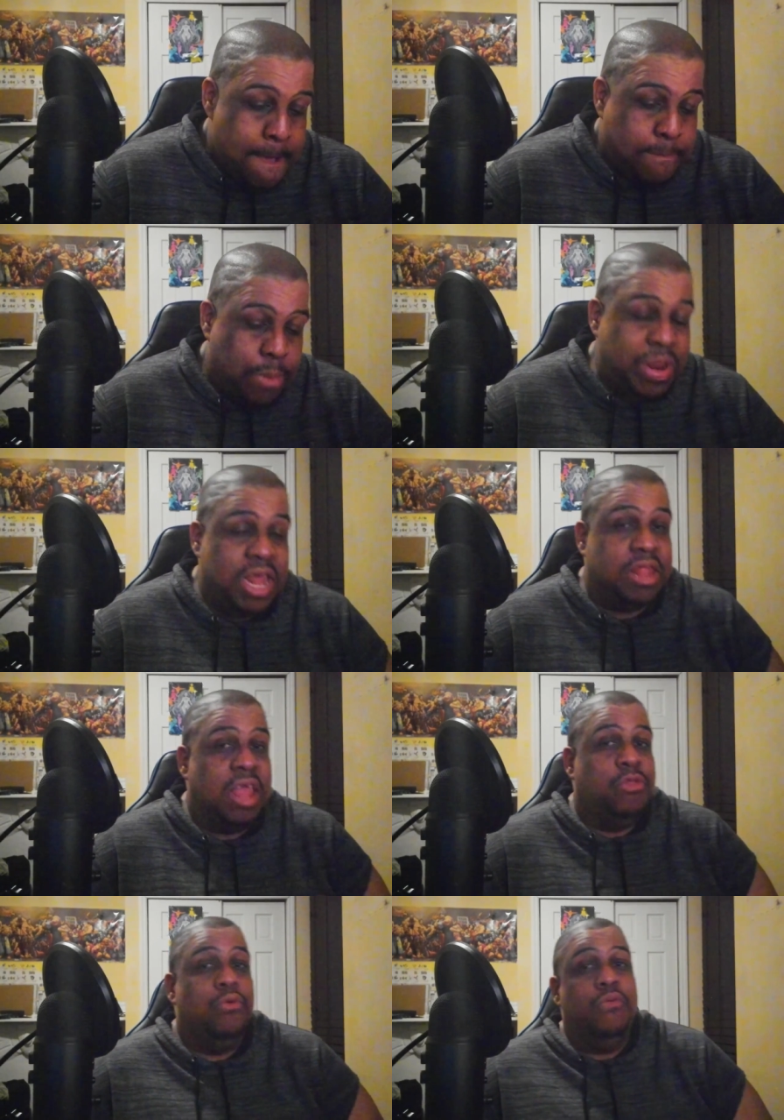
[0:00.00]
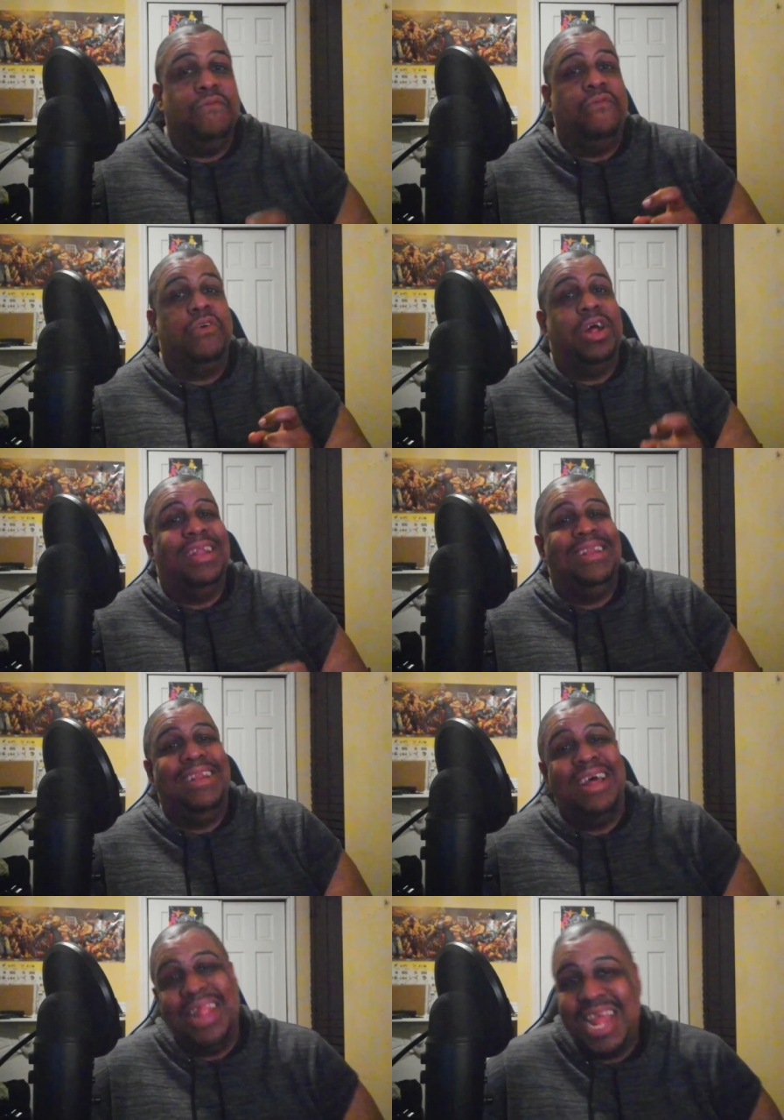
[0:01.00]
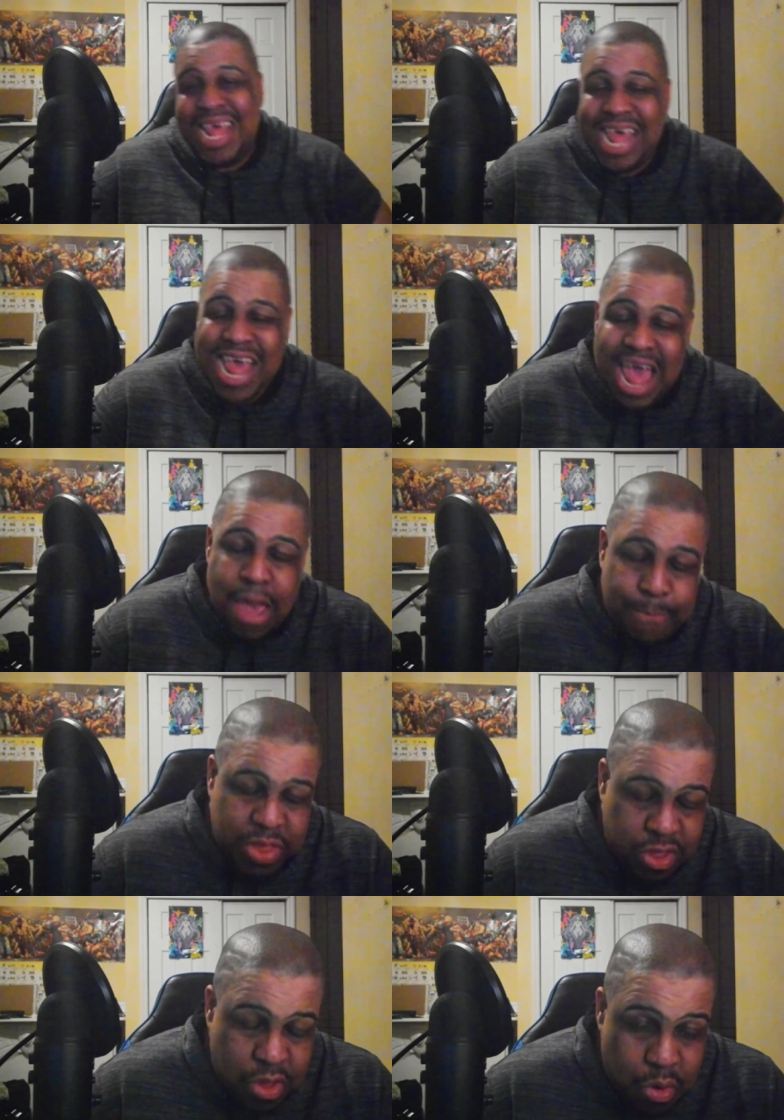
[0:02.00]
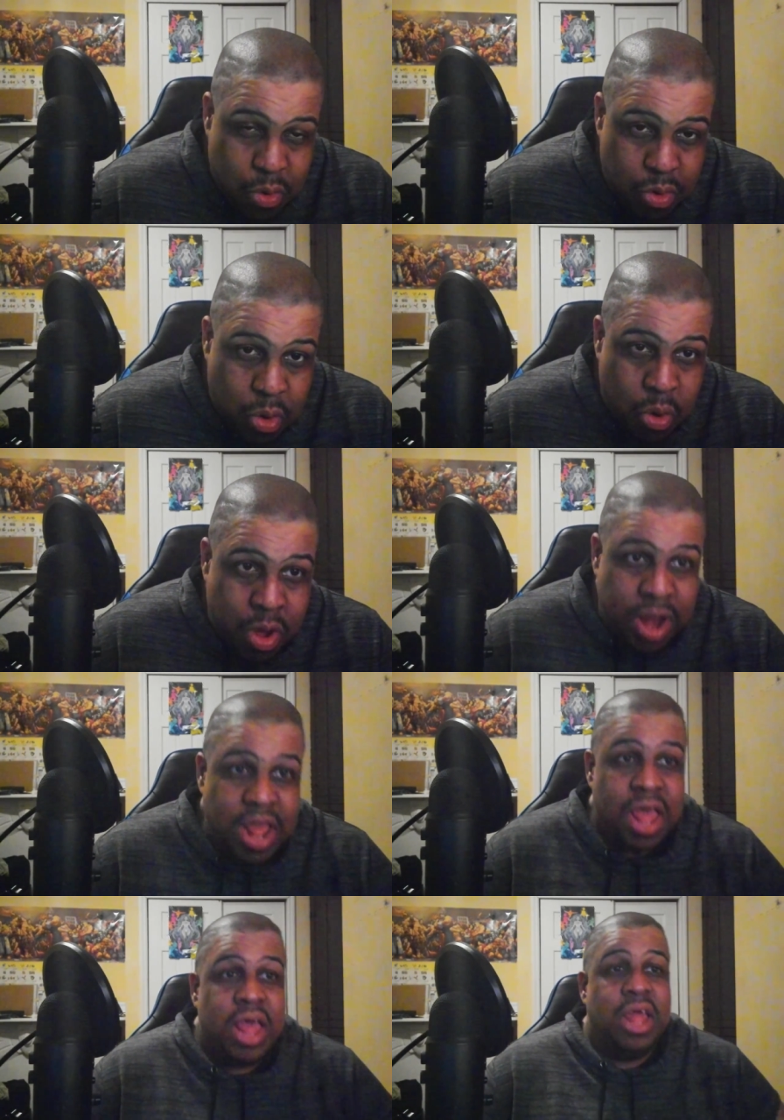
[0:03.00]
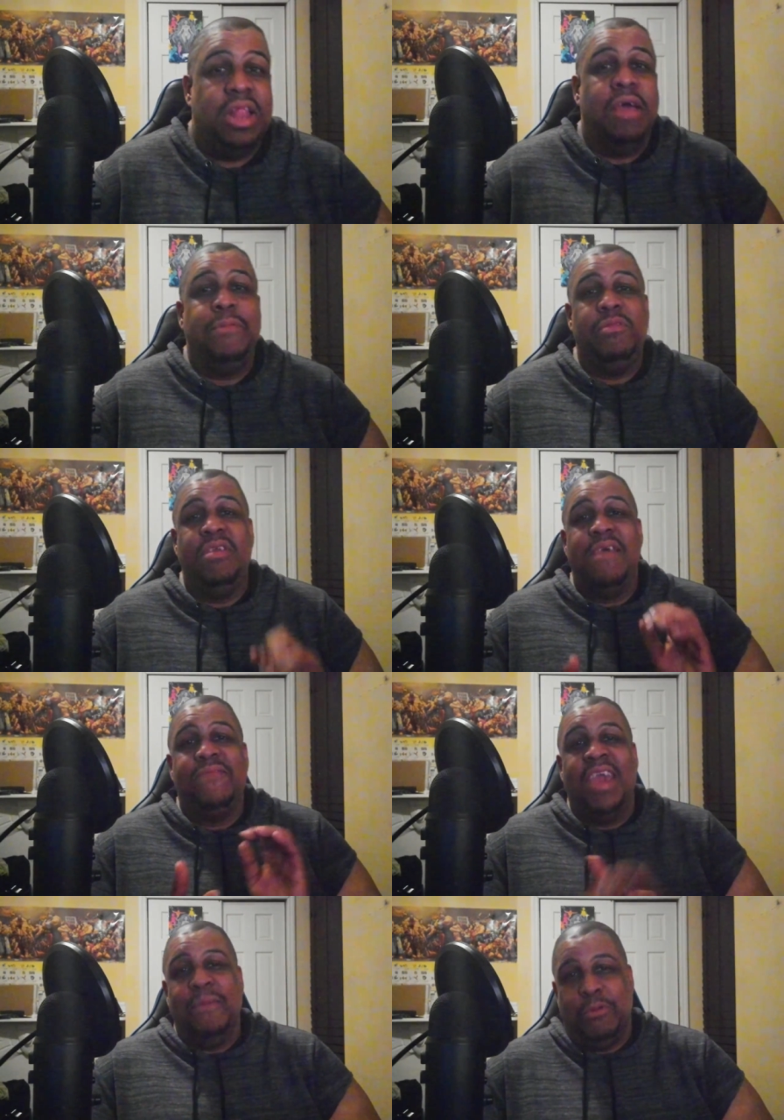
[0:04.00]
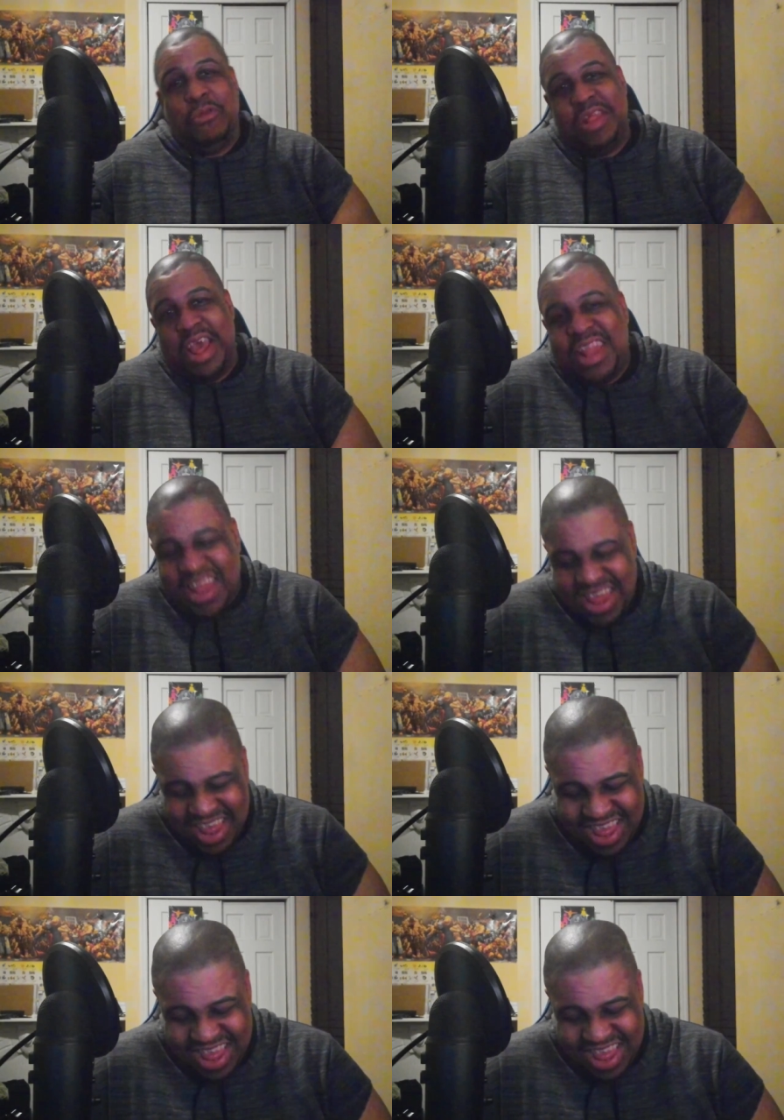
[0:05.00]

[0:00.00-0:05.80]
But please stay tuned for another episode on W T F Gamers. Yes.